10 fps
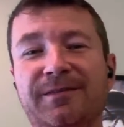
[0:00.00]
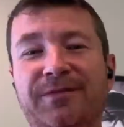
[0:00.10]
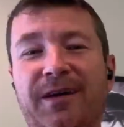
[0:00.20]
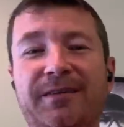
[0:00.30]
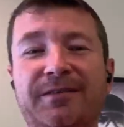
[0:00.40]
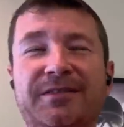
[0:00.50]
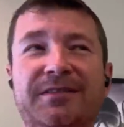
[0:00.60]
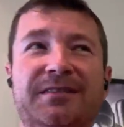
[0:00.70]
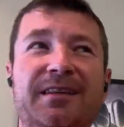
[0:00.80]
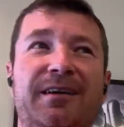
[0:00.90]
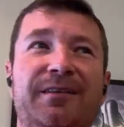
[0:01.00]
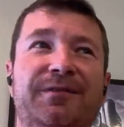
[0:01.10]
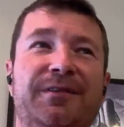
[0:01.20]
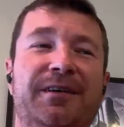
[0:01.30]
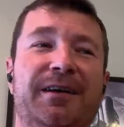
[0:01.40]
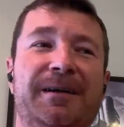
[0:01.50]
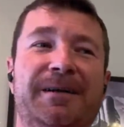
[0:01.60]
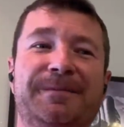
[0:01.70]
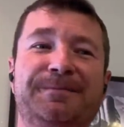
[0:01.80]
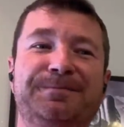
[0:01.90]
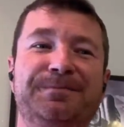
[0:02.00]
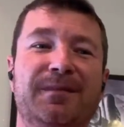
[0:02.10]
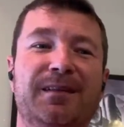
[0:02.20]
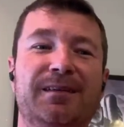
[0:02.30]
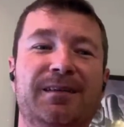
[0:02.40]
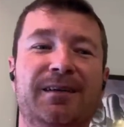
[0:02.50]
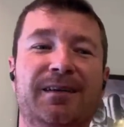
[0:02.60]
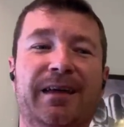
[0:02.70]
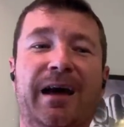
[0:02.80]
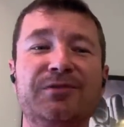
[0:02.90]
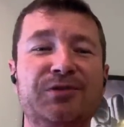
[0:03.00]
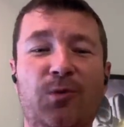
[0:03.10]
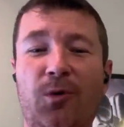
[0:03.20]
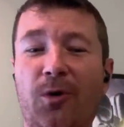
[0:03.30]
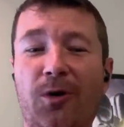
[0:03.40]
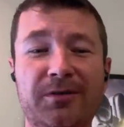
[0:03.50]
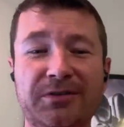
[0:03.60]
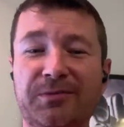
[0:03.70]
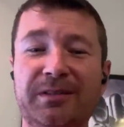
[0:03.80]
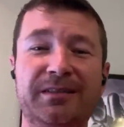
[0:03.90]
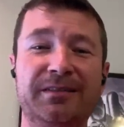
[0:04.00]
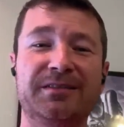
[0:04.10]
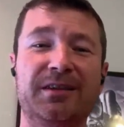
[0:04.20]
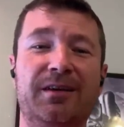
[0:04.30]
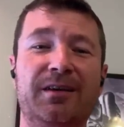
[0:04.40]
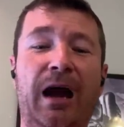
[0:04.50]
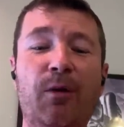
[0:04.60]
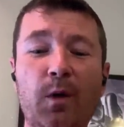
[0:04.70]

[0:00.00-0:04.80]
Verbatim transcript: fighters and stuff. Hounds of War is a really good song. I